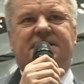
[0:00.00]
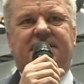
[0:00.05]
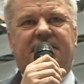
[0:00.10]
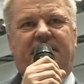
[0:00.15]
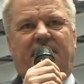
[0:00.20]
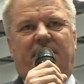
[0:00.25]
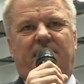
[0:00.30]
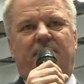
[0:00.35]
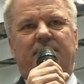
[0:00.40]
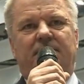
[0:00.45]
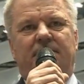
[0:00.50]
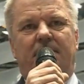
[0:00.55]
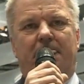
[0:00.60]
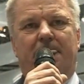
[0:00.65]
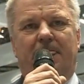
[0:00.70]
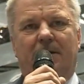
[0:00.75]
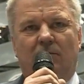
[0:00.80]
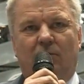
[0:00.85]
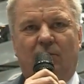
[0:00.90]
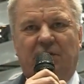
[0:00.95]
team,
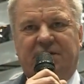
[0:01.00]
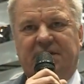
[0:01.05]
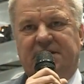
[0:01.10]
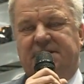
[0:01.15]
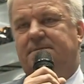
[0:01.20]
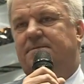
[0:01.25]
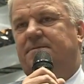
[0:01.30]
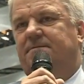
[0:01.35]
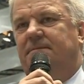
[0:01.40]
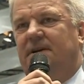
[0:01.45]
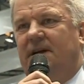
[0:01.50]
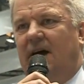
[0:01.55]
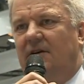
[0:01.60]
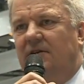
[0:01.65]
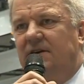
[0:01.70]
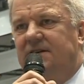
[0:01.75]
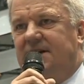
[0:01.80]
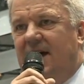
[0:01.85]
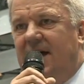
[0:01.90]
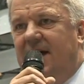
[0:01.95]
with this
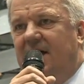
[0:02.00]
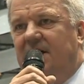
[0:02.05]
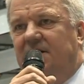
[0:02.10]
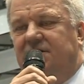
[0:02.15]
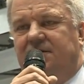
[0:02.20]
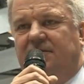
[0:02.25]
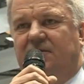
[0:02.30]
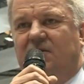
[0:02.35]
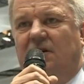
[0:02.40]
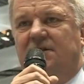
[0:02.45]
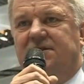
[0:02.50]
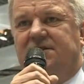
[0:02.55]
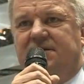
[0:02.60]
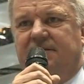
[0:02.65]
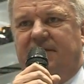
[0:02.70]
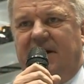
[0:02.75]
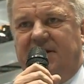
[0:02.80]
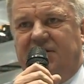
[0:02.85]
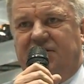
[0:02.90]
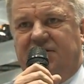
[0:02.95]
current age of
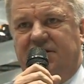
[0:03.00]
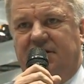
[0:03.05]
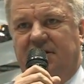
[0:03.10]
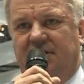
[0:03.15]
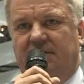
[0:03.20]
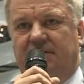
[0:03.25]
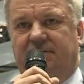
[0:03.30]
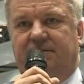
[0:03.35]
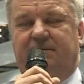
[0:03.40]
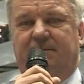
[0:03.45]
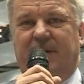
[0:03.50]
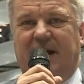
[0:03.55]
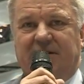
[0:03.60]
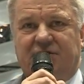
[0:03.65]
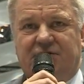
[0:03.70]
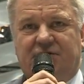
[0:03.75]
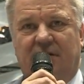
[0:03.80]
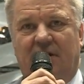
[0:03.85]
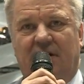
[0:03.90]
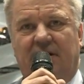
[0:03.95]
conservation of
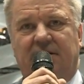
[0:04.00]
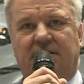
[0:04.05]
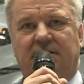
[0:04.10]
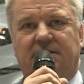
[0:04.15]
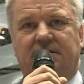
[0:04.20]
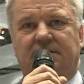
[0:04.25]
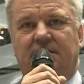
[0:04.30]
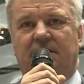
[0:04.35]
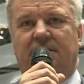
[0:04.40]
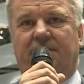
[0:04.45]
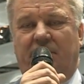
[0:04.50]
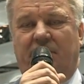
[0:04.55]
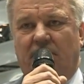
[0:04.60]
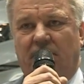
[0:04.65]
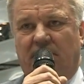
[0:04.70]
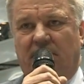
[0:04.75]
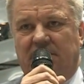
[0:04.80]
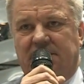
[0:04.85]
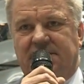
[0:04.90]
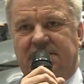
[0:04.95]
petrol and
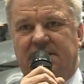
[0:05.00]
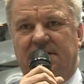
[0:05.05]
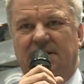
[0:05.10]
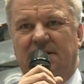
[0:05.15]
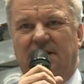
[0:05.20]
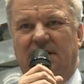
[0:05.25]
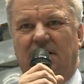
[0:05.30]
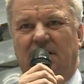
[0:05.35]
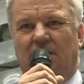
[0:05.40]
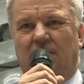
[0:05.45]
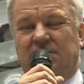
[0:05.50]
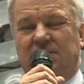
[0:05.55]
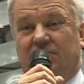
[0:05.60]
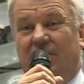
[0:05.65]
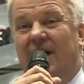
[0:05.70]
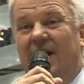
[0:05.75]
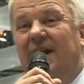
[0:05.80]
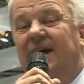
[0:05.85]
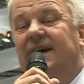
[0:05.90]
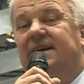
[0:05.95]
fuels, was
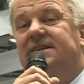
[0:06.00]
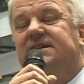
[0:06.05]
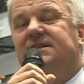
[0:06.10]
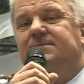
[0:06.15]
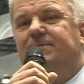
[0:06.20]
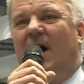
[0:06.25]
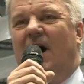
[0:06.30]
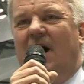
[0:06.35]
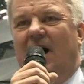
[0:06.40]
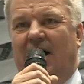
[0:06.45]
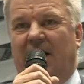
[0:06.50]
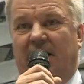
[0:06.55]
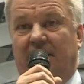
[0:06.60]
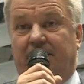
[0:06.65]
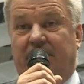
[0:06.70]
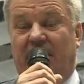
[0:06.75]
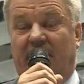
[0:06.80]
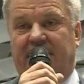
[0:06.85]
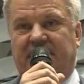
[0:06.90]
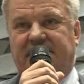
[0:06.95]
really inspired
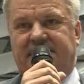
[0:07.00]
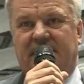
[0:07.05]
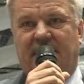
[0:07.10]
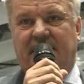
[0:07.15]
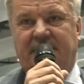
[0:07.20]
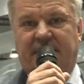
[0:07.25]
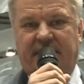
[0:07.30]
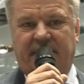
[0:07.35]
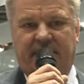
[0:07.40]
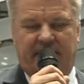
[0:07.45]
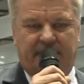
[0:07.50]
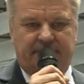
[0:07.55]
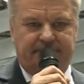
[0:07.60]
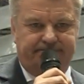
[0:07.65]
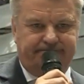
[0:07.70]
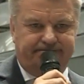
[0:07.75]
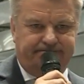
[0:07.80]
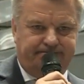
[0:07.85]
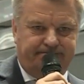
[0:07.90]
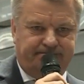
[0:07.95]
by this idea.
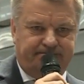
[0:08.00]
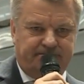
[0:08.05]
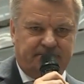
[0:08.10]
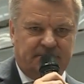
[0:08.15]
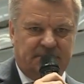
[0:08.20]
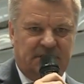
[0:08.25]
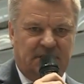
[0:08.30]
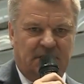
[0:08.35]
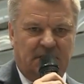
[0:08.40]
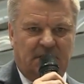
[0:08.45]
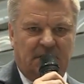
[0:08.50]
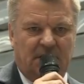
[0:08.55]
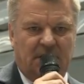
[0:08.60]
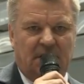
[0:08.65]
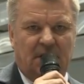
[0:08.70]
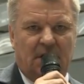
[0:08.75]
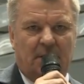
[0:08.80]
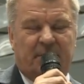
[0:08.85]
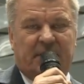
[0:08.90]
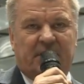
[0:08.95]

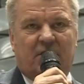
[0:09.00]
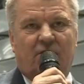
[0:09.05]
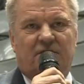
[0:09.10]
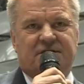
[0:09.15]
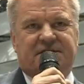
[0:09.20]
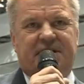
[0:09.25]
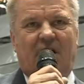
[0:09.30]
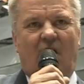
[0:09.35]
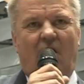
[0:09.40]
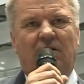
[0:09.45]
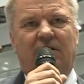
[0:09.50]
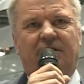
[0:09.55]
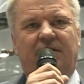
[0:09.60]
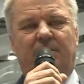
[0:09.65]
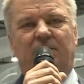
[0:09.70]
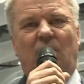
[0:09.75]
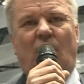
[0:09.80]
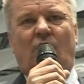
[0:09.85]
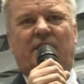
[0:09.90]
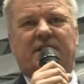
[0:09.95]
But of course, the whole of the
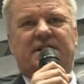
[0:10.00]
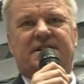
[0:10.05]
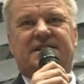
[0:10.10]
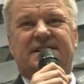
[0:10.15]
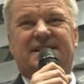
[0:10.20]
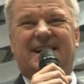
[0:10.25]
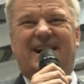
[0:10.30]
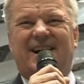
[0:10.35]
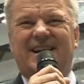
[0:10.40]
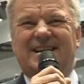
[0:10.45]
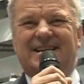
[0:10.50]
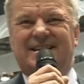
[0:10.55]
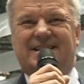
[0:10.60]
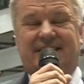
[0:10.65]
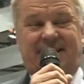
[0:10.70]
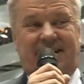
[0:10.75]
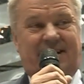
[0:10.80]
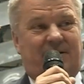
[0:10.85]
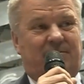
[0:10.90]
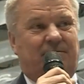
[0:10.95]
Morgan design
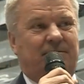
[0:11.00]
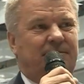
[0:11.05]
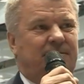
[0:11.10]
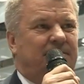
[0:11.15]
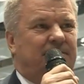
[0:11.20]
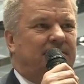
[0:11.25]
team